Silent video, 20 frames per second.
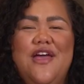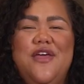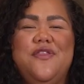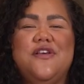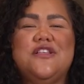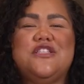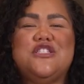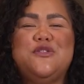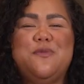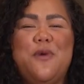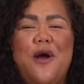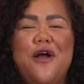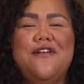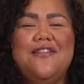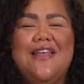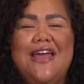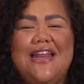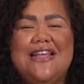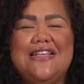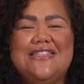The smart
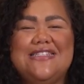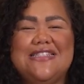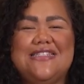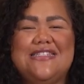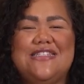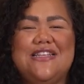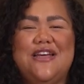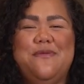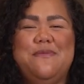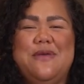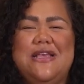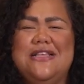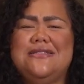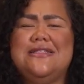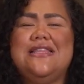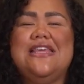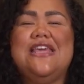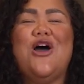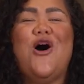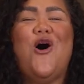lighting system is
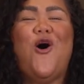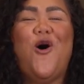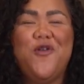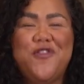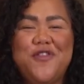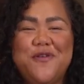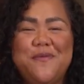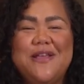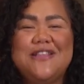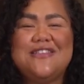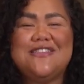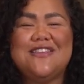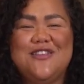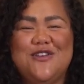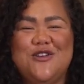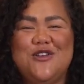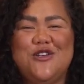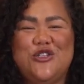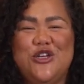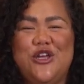the ultimate
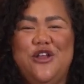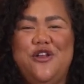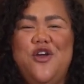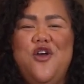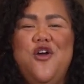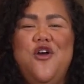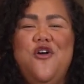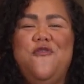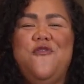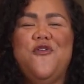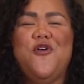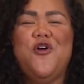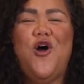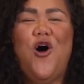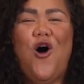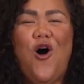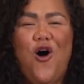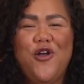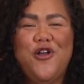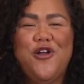solution for
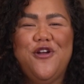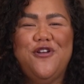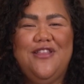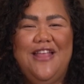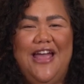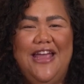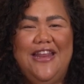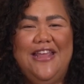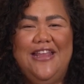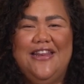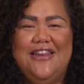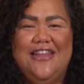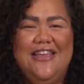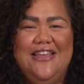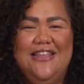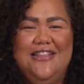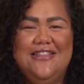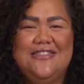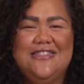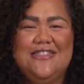all your lighting
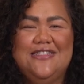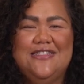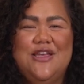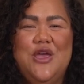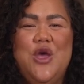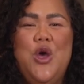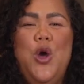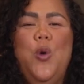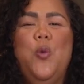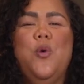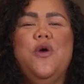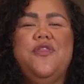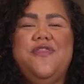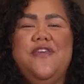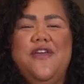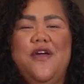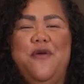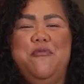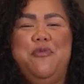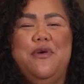needs. With
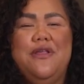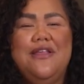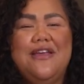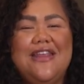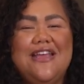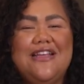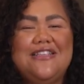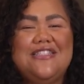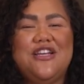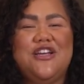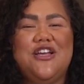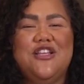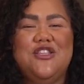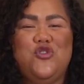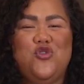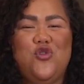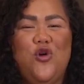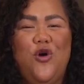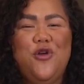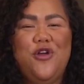the ability to
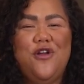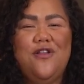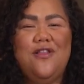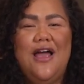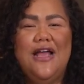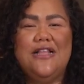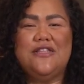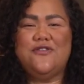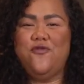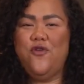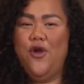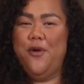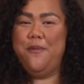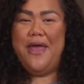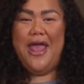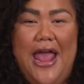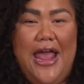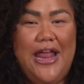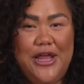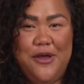control your lights from
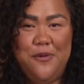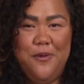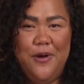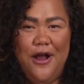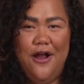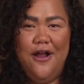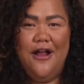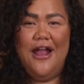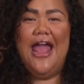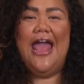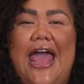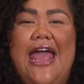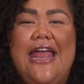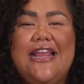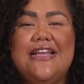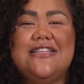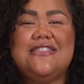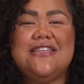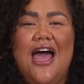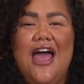anywhere,
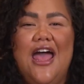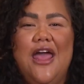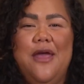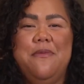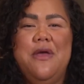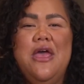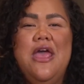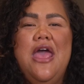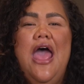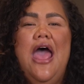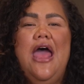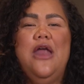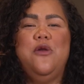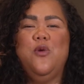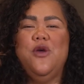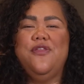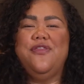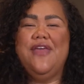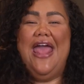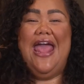anytime, and
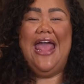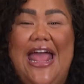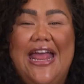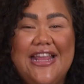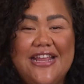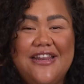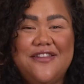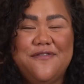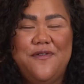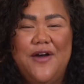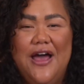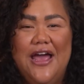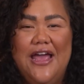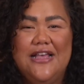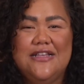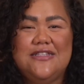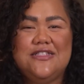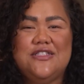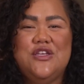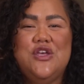with any
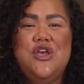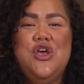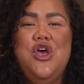device,